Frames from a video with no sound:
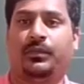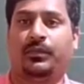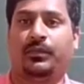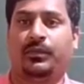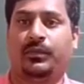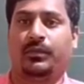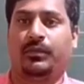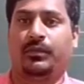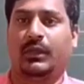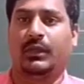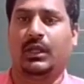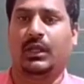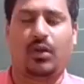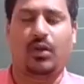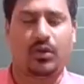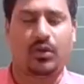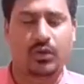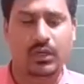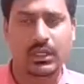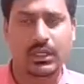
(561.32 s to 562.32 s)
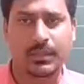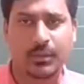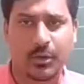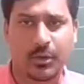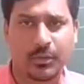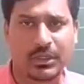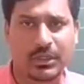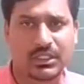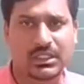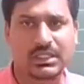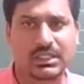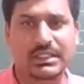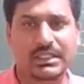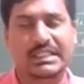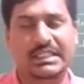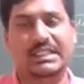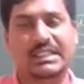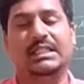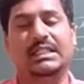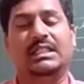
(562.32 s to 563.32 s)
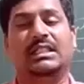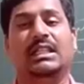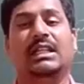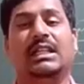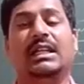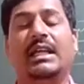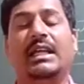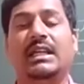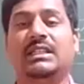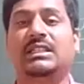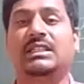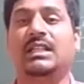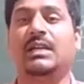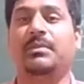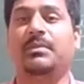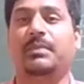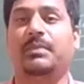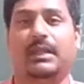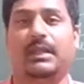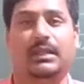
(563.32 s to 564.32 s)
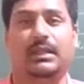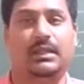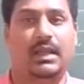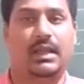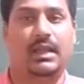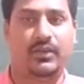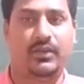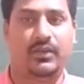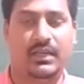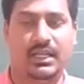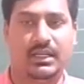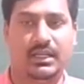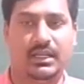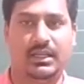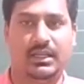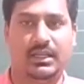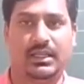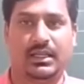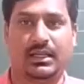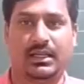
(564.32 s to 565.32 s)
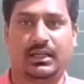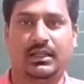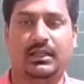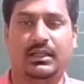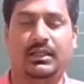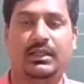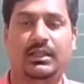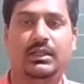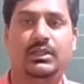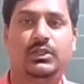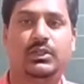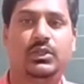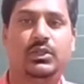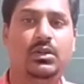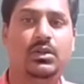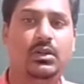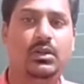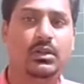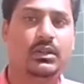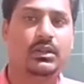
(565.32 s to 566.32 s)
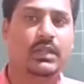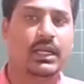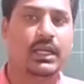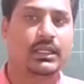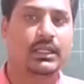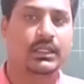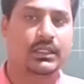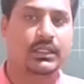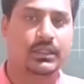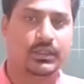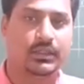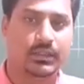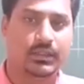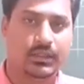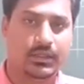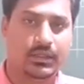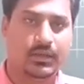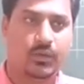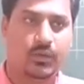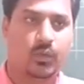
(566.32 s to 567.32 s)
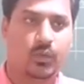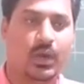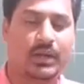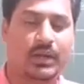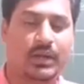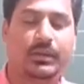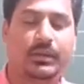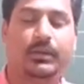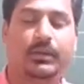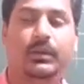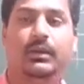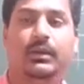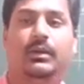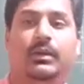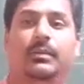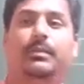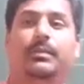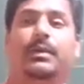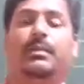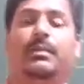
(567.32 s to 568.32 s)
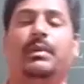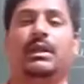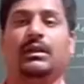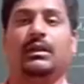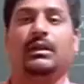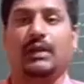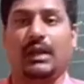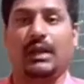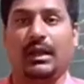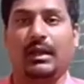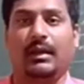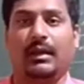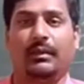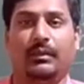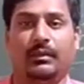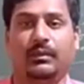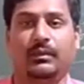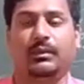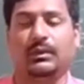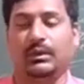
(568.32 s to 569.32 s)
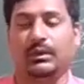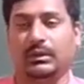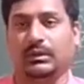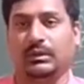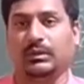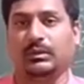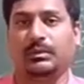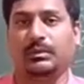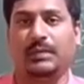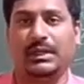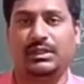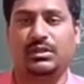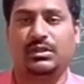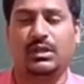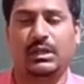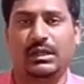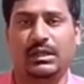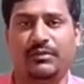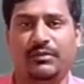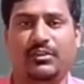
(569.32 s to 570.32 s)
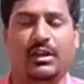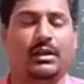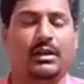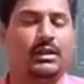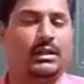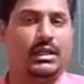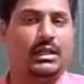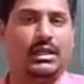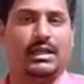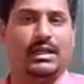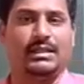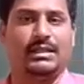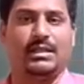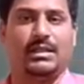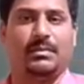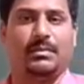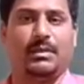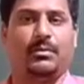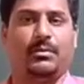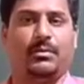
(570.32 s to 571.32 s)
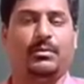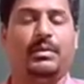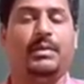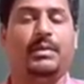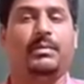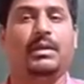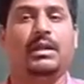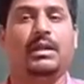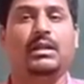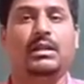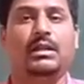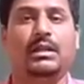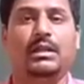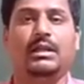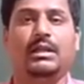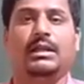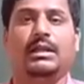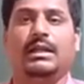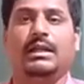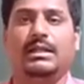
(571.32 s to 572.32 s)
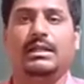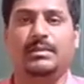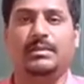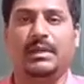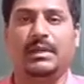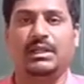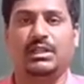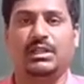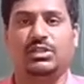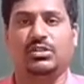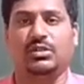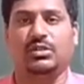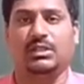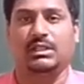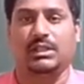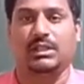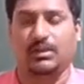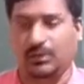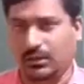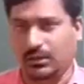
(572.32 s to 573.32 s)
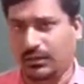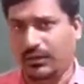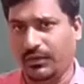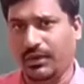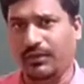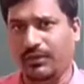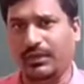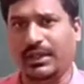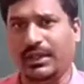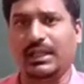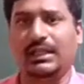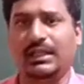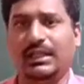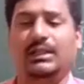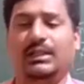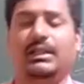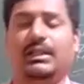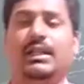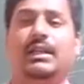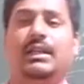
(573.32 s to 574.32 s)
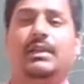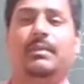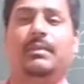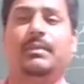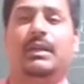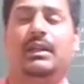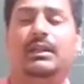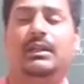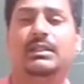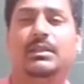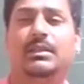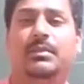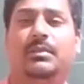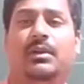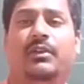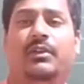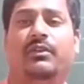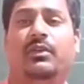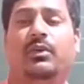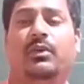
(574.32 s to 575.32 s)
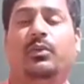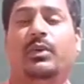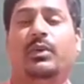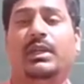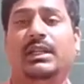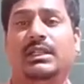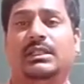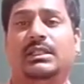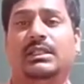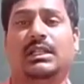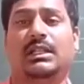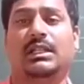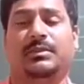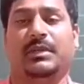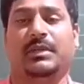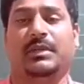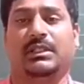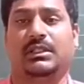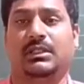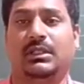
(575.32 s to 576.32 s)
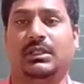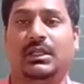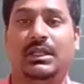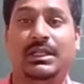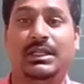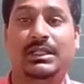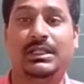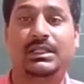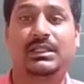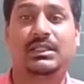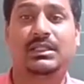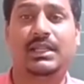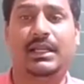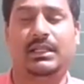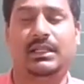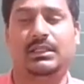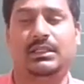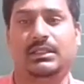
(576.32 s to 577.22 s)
Not only population, just it is an example I have taken here. So that what people, based on, if I take example of people, it is better to understand. Even we can take example of various aspects. Sales.